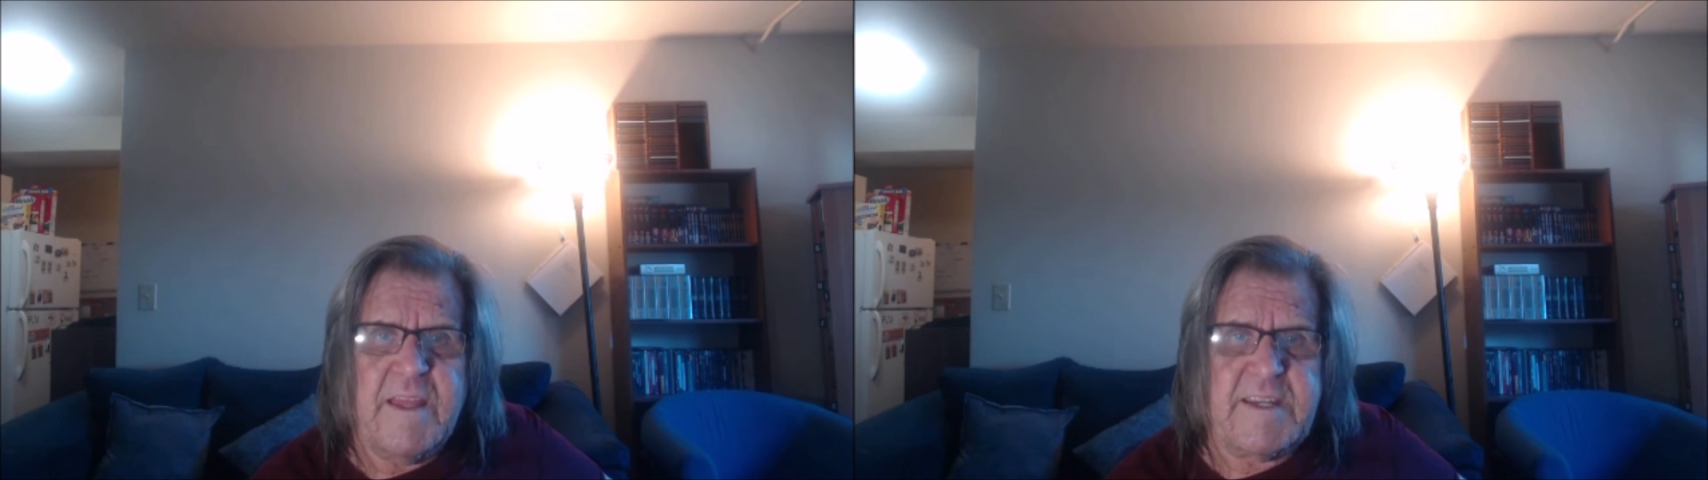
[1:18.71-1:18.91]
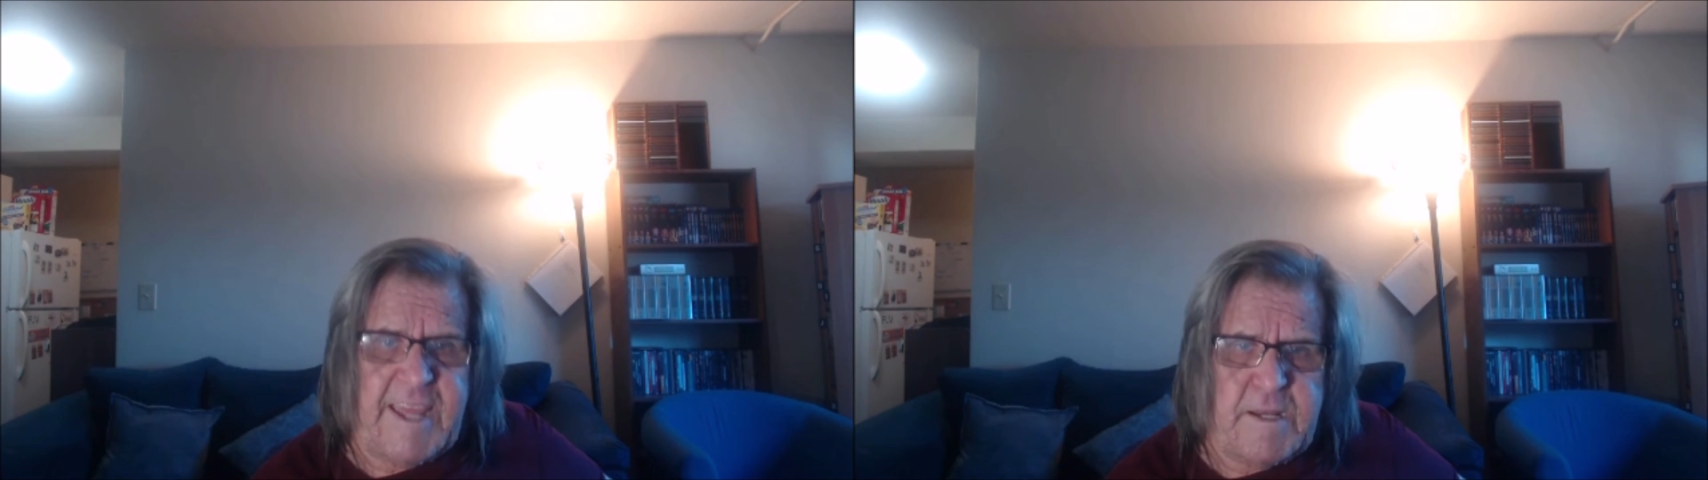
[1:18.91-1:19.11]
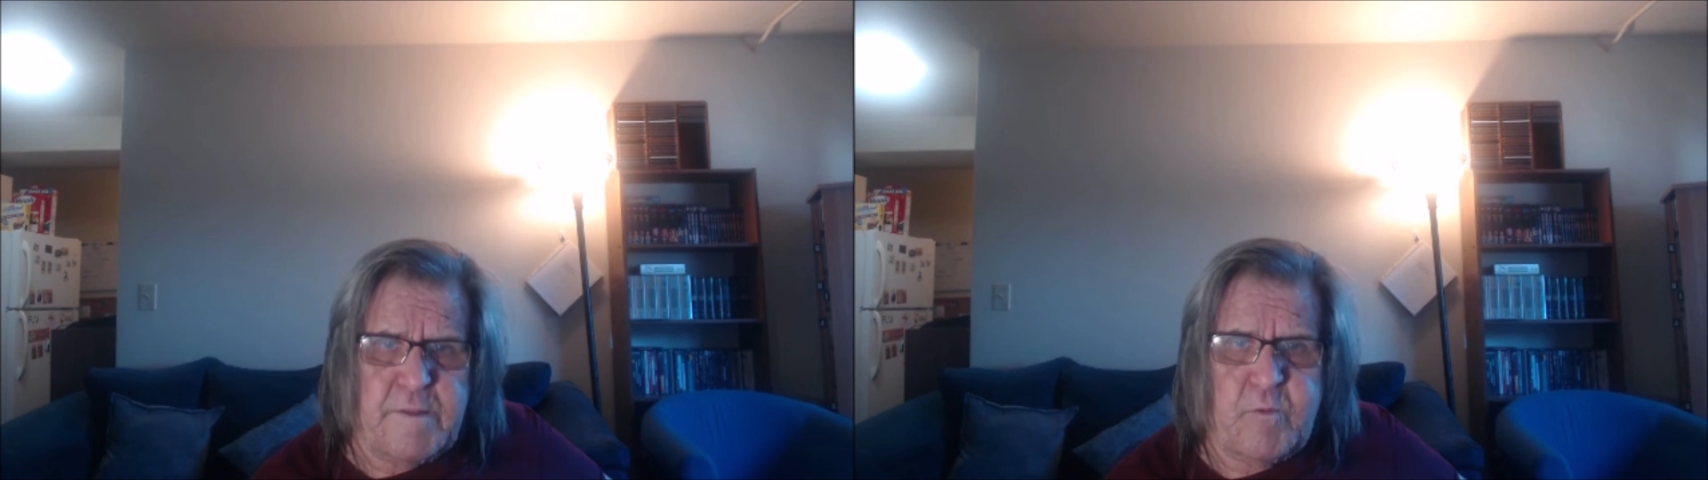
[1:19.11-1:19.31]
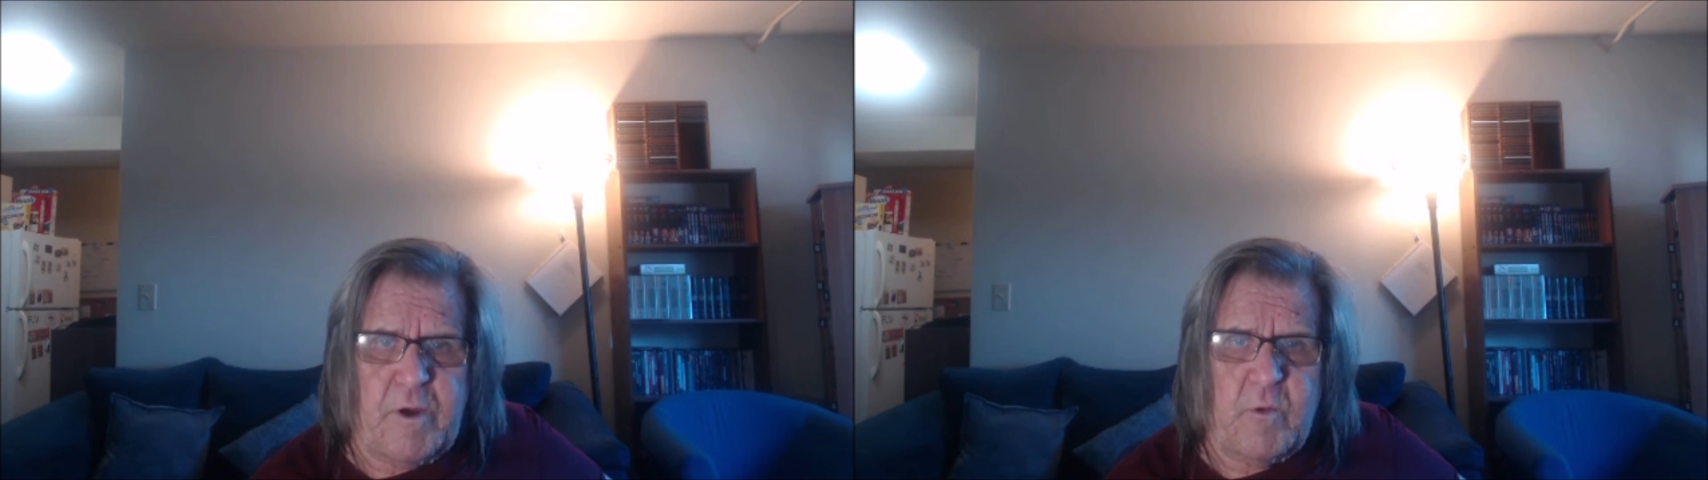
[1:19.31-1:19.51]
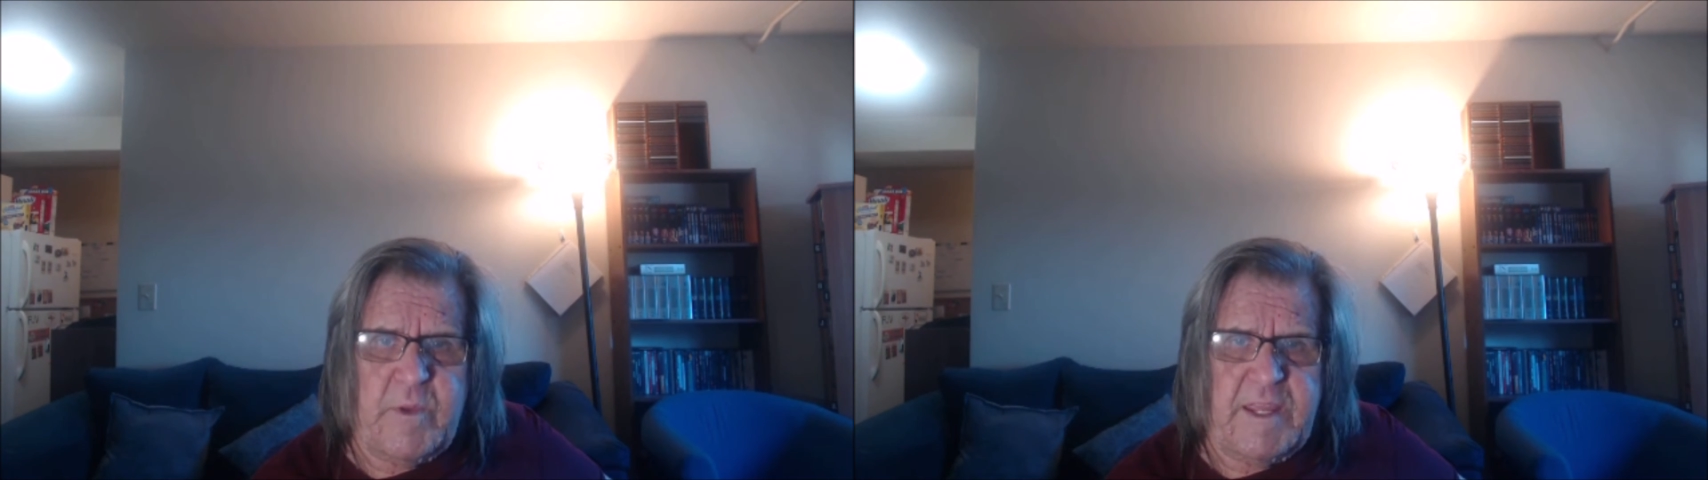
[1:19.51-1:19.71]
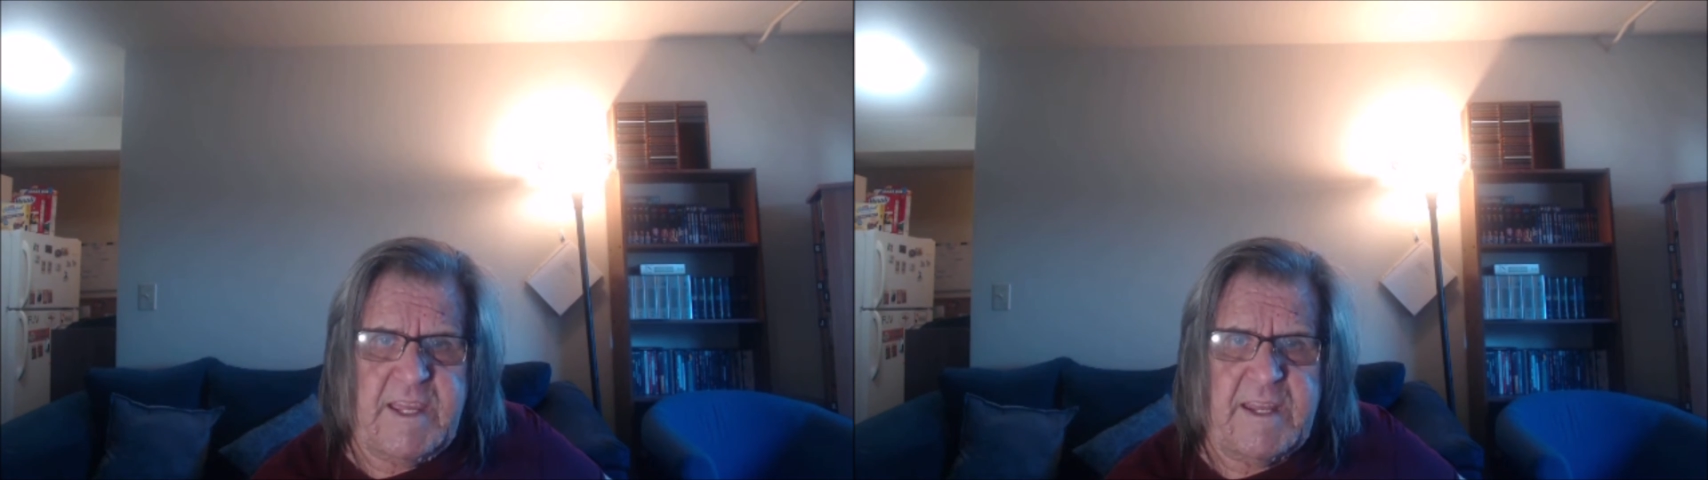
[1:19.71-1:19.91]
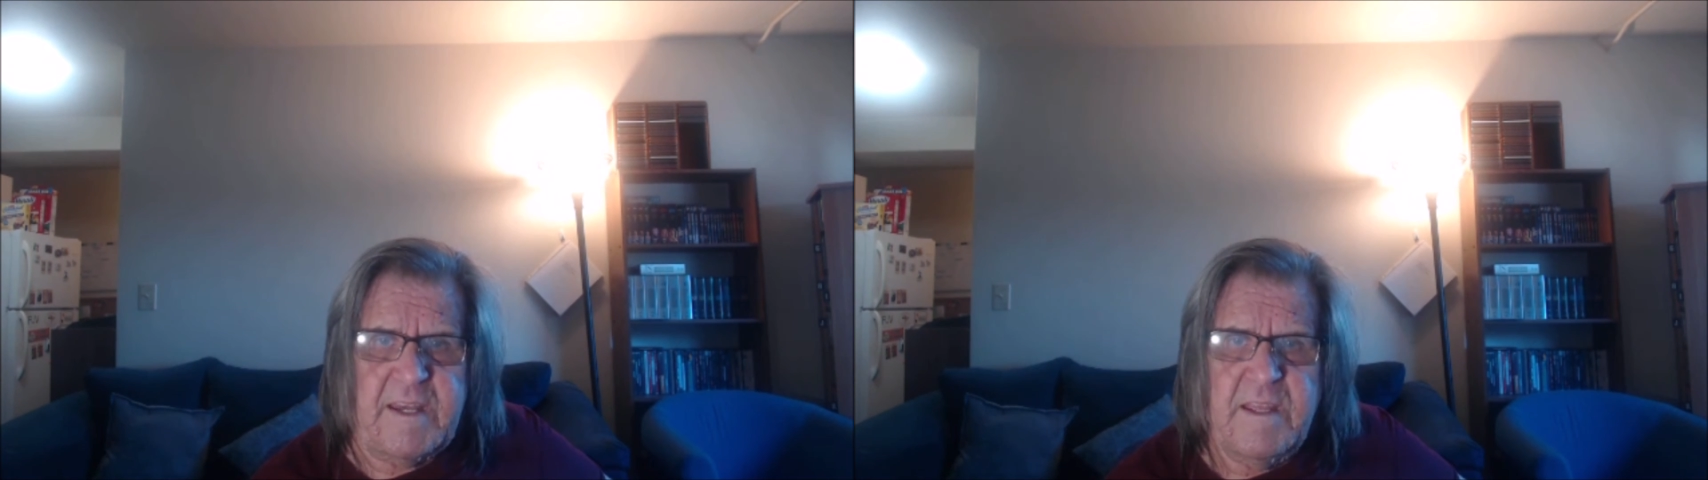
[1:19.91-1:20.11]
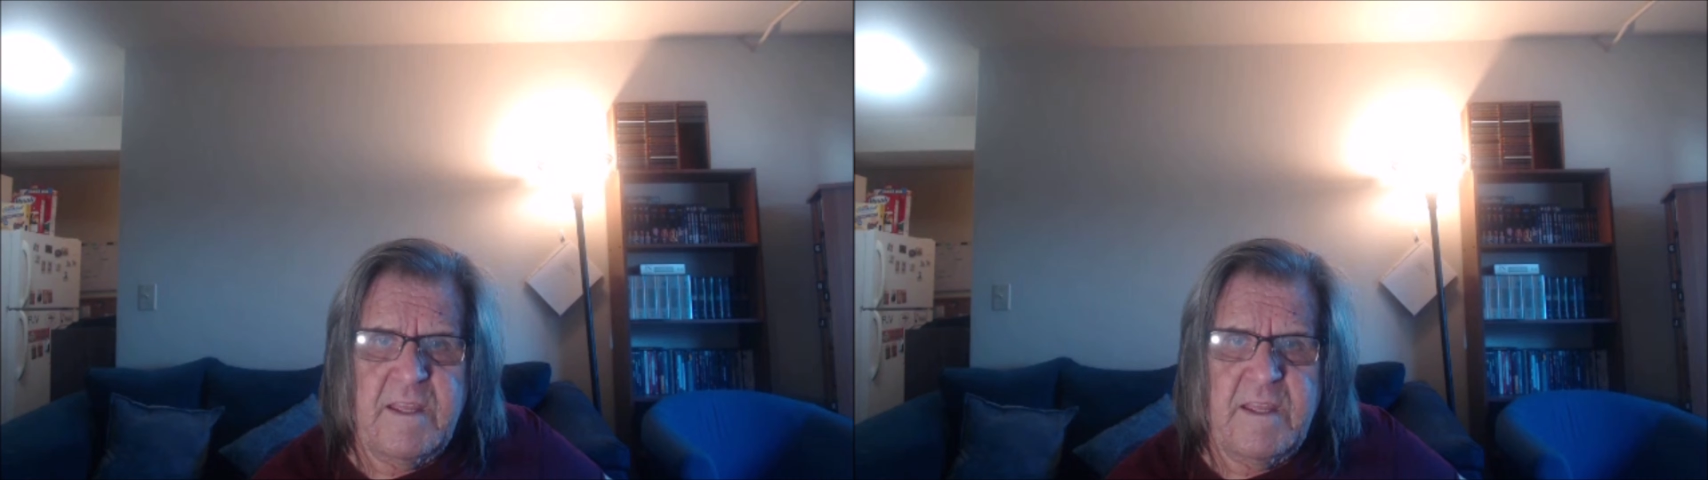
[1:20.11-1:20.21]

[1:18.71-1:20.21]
that is what we get.